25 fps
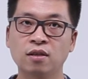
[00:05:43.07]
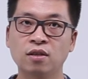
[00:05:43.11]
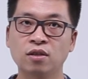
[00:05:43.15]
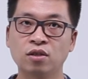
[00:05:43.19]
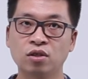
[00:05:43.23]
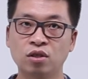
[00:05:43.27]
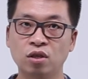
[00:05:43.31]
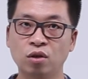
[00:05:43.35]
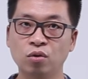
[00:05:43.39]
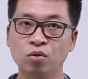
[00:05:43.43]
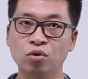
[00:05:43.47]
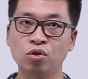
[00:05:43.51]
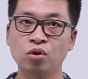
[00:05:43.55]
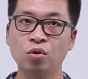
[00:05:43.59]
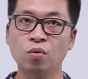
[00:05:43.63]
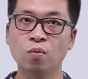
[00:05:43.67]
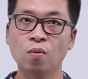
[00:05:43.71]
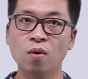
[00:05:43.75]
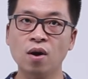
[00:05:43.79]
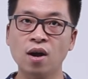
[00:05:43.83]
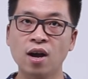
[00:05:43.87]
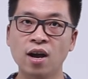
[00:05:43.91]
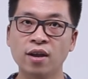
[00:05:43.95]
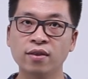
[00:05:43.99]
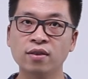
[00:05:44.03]
Solution
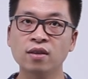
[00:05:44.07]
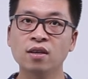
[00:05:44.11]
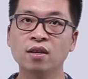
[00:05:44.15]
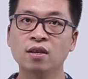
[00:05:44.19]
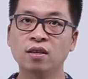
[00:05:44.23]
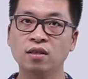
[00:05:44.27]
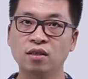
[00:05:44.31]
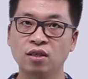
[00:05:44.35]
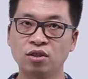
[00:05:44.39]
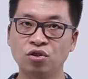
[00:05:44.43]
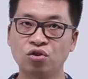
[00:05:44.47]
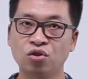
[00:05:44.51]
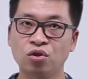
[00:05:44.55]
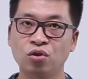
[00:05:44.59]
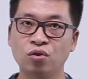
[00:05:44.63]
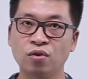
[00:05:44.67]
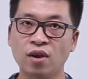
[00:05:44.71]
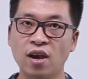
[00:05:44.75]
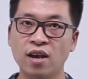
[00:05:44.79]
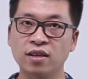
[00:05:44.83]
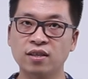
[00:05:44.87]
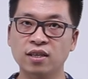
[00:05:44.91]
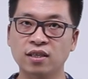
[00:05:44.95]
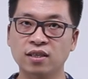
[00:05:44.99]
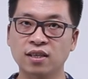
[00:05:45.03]
1 is to
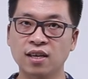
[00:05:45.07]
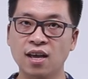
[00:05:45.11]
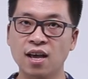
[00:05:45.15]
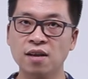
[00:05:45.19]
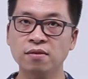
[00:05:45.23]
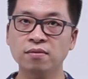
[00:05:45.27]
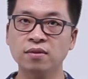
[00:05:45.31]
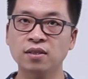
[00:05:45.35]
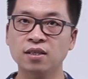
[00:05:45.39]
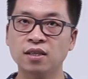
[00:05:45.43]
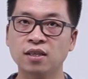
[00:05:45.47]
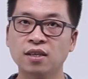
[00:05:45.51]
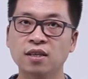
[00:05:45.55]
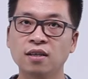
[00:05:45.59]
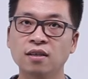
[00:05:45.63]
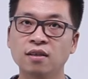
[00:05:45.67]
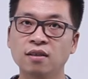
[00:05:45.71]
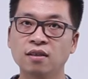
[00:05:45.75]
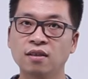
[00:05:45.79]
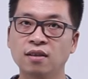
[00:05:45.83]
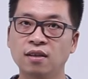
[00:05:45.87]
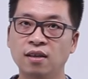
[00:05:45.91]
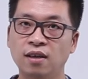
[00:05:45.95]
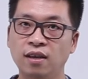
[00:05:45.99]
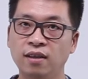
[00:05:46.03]
add a counter
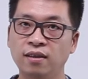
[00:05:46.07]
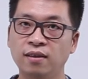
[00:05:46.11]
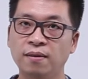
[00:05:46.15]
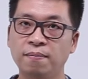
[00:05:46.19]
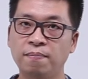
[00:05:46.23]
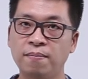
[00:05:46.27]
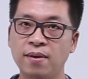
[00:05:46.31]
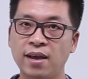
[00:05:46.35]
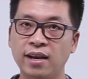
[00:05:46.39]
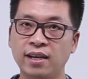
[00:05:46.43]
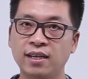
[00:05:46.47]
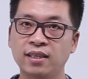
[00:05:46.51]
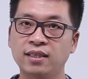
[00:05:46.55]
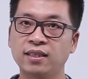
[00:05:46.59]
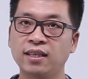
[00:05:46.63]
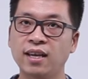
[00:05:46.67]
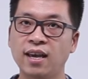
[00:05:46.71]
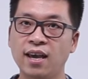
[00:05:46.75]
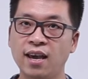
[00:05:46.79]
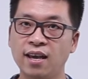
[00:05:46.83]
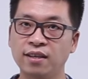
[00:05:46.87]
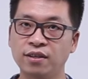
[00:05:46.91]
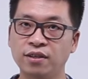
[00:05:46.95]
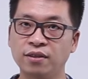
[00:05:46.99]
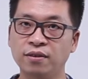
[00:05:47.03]
in the packet
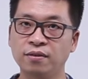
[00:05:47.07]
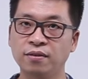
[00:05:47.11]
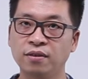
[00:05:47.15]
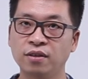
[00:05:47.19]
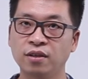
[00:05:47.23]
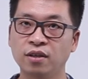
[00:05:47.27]
header.